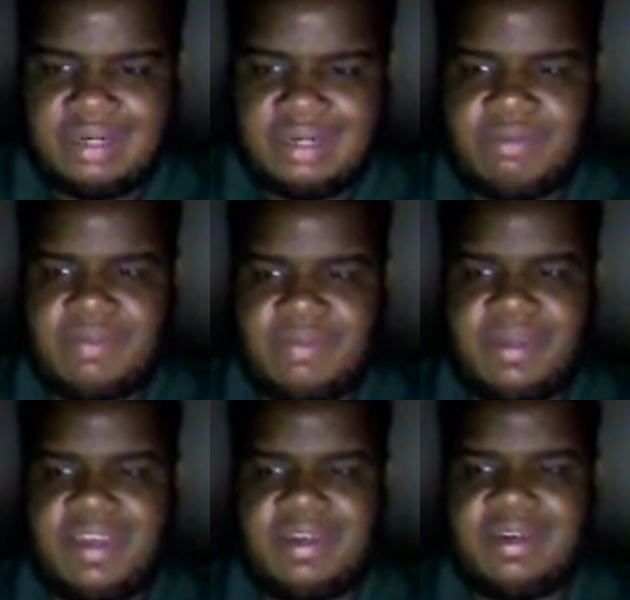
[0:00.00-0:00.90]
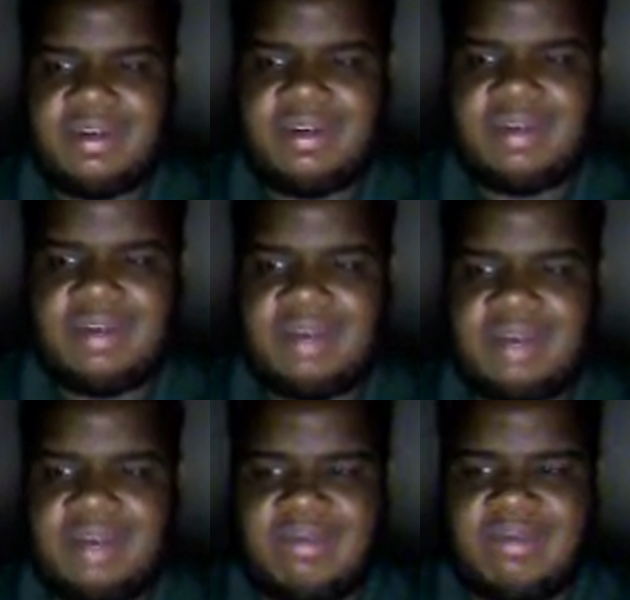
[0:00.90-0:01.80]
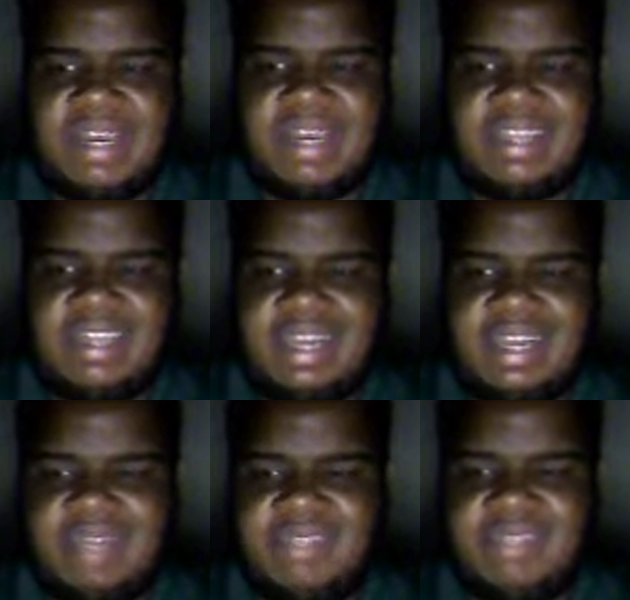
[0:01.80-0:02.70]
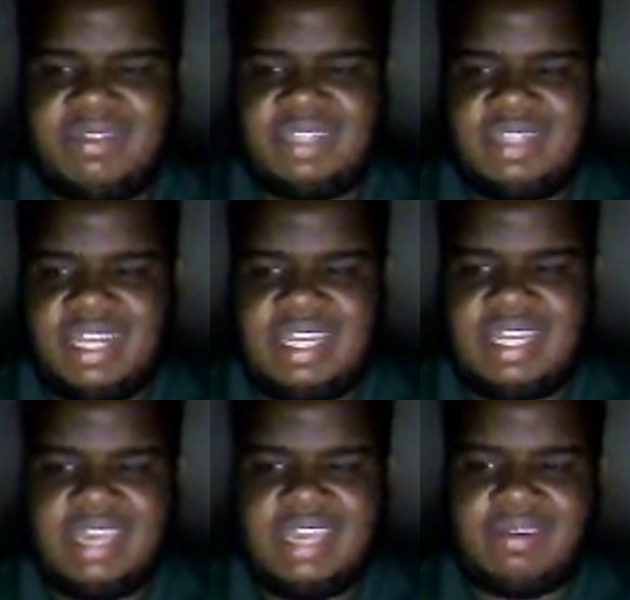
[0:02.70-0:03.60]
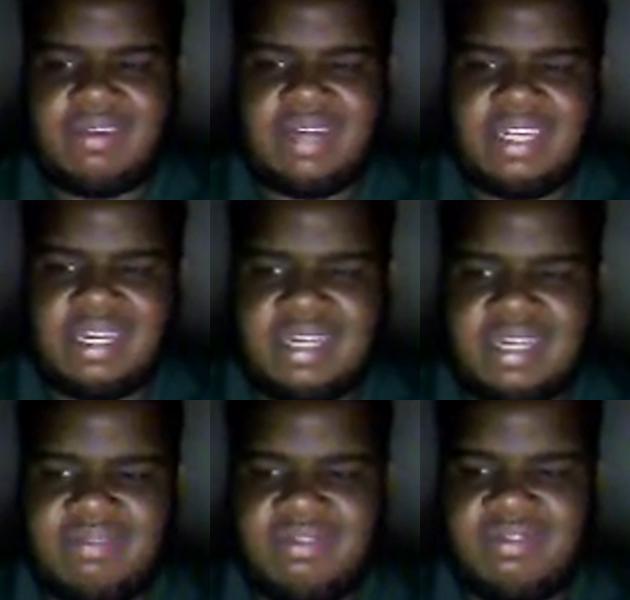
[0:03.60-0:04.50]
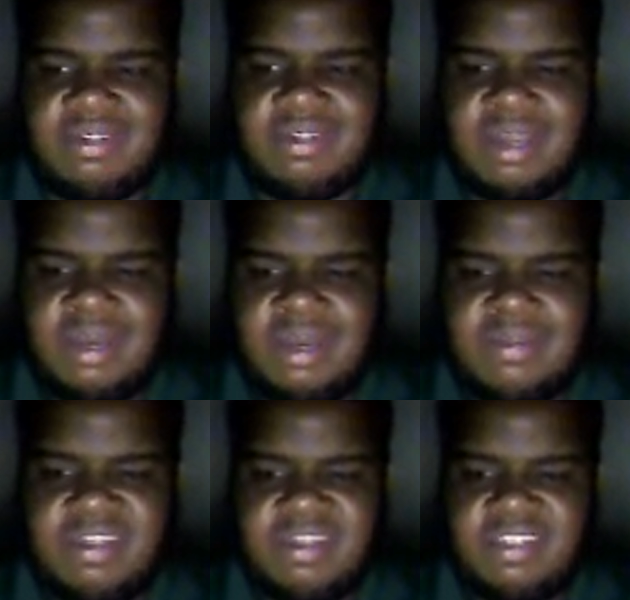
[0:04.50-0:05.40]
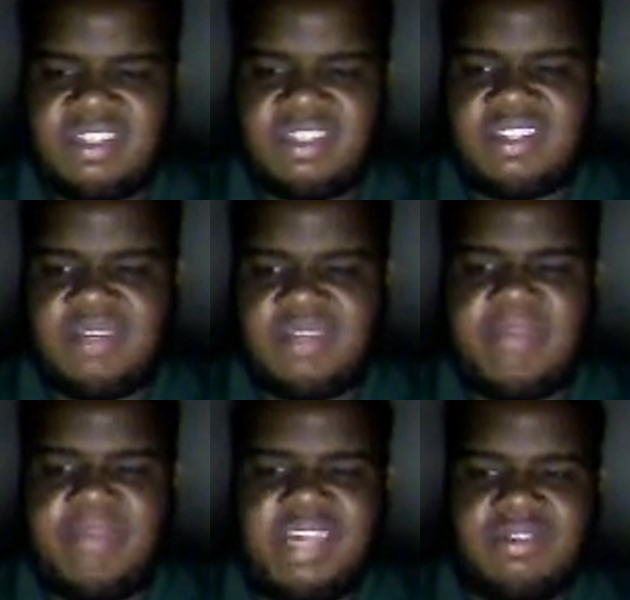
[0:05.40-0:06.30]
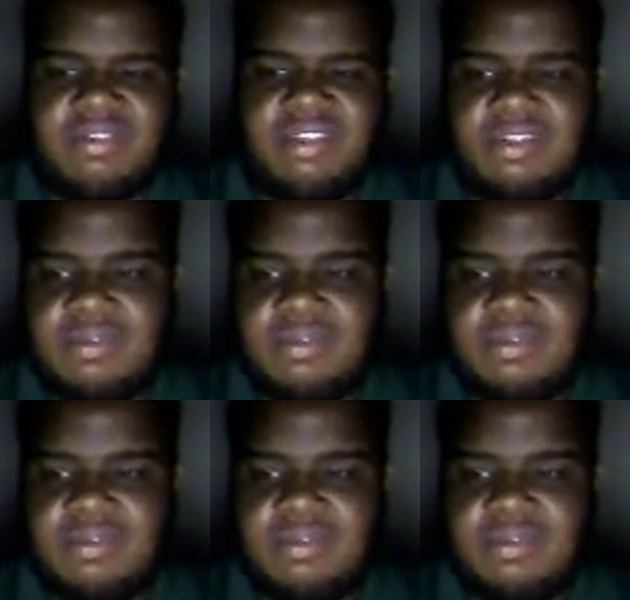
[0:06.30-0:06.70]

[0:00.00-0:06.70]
I remember back between 98 or 99, we would play a shit ton of Banjo-Kazooie,